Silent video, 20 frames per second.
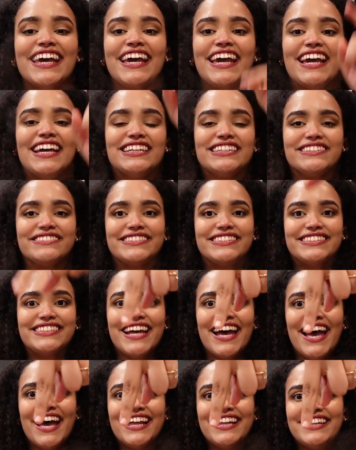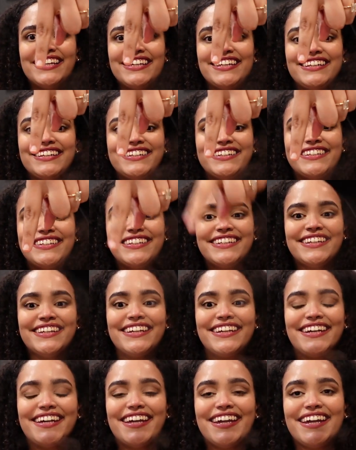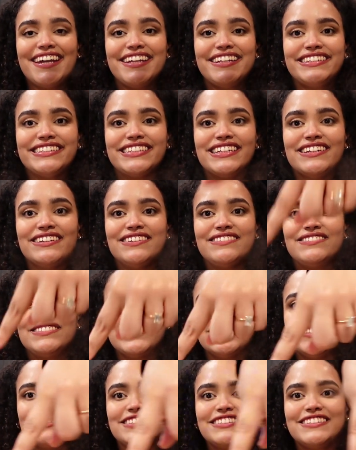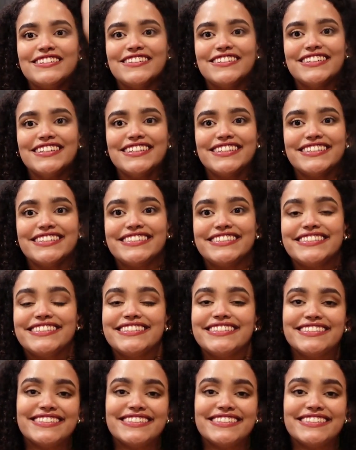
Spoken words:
And some salad and some tostones.